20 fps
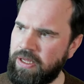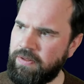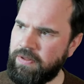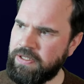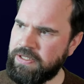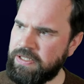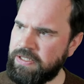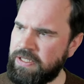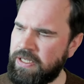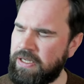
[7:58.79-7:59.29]
this
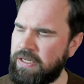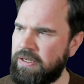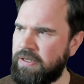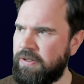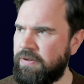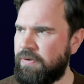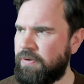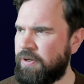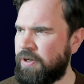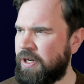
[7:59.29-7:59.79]
is not,
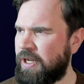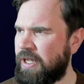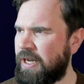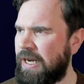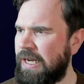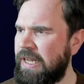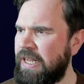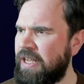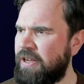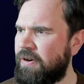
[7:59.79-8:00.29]
we're gonna get a
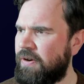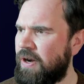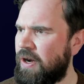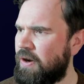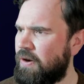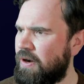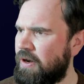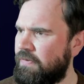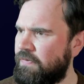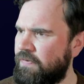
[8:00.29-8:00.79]
linker
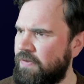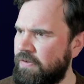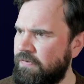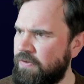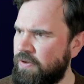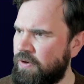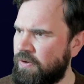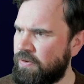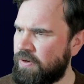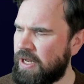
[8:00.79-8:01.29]
error if
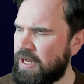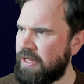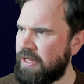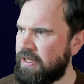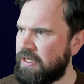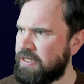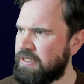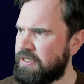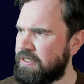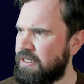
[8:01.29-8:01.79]
you don't
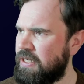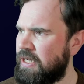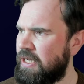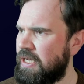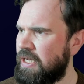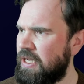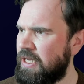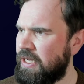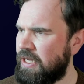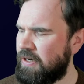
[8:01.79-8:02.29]
this
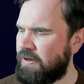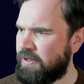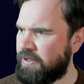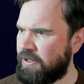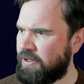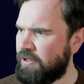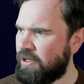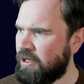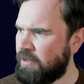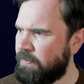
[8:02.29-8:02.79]
here at the
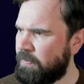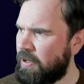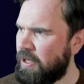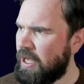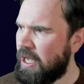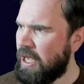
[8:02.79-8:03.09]
top.